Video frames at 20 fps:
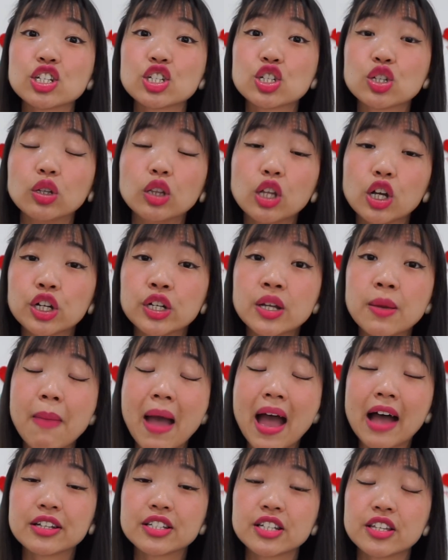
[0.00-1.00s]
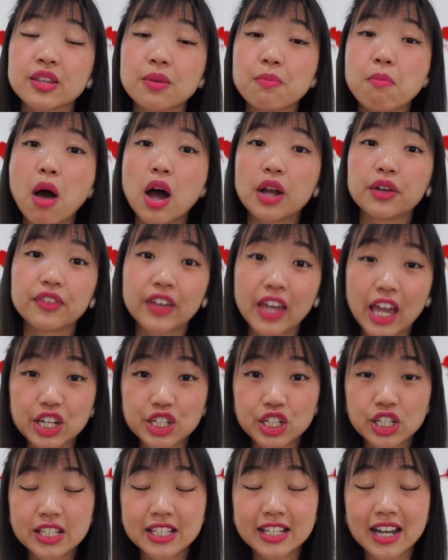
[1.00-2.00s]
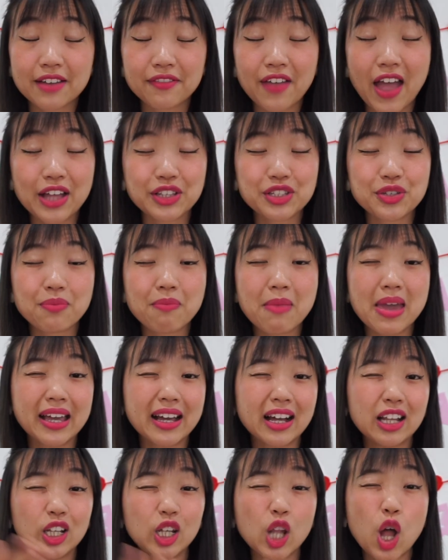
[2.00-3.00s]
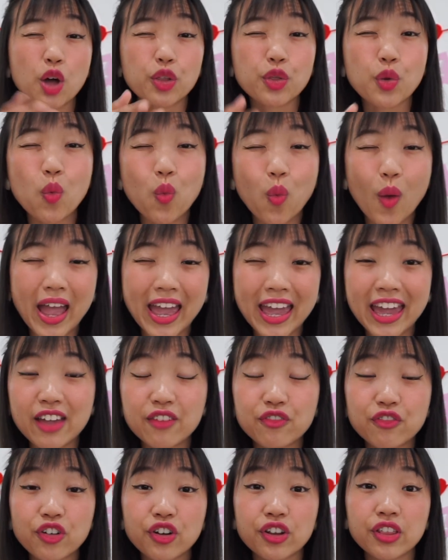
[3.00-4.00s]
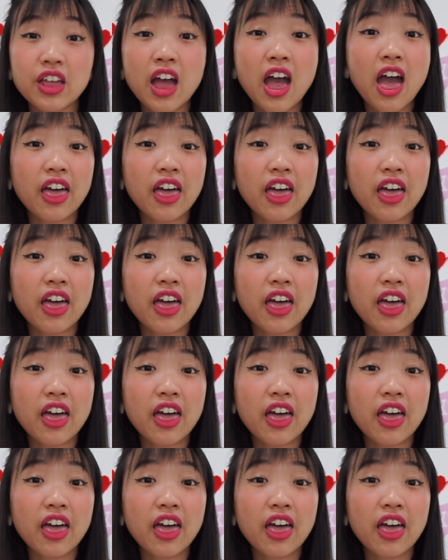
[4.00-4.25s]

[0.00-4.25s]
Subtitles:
to learn about the modifications that I've had to make along the way for